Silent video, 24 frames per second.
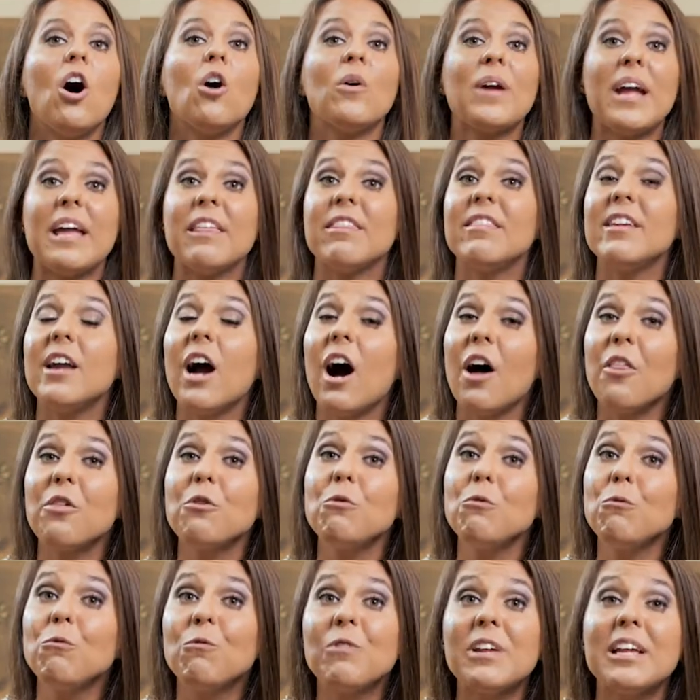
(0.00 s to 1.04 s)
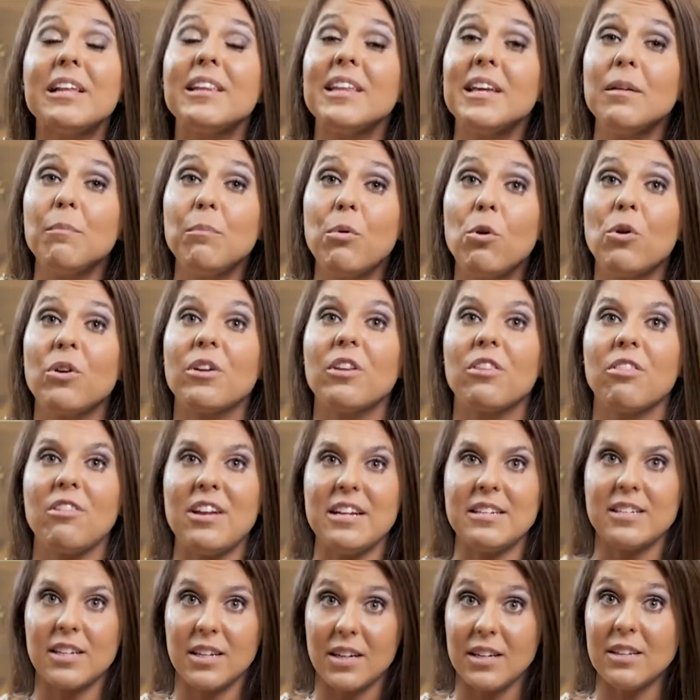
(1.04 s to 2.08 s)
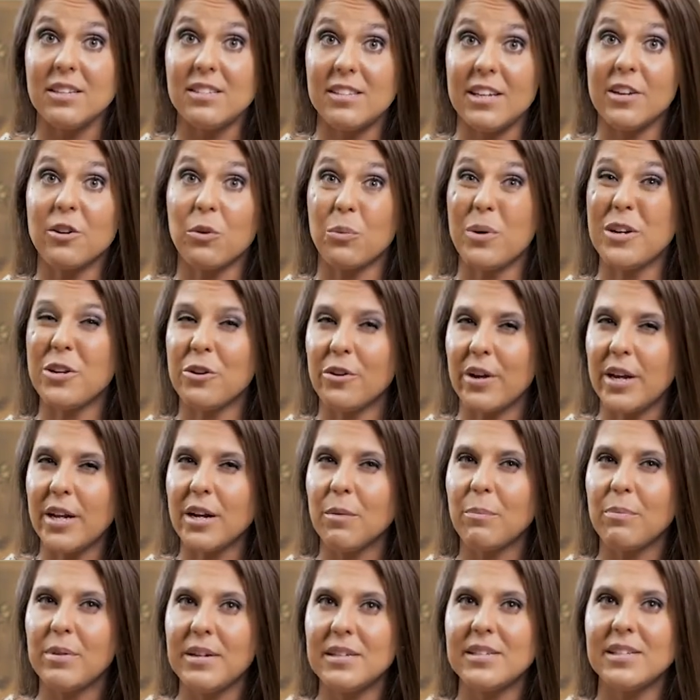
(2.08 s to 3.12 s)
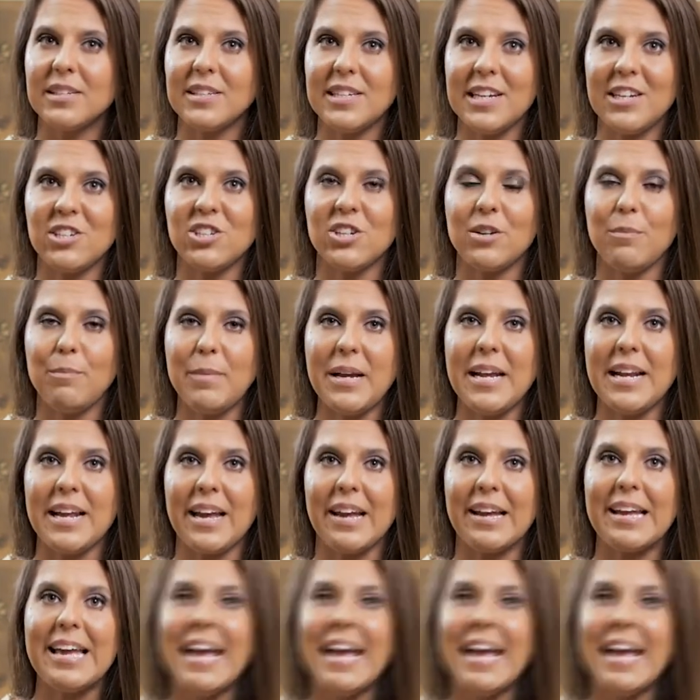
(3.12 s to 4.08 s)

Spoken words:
Okay, the other really important thing to consider when you're in a presentation meeting